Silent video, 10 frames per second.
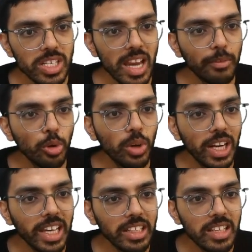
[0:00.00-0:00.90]
have to
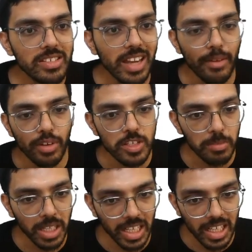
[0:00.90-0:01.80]
click this reference
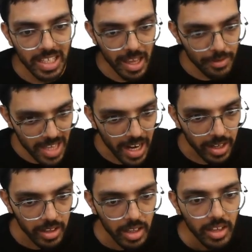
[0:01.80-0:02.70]
material. They've said
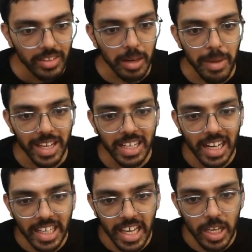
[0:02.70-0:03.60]
that by
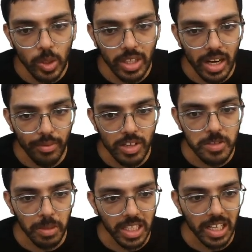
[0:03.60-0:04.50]
clicking on the reference
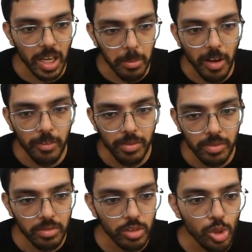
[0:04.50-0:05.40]
material above,
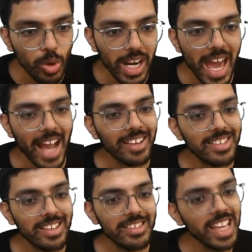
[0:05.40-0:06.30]
you can
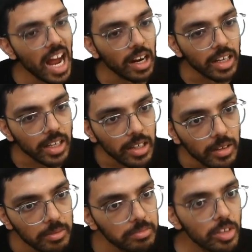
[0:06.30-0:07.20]
access the article.
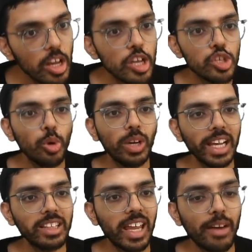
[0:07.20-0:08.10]
So you click
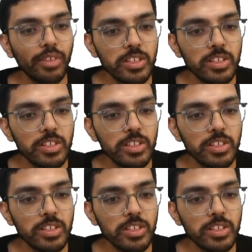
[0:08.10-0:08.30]
the reference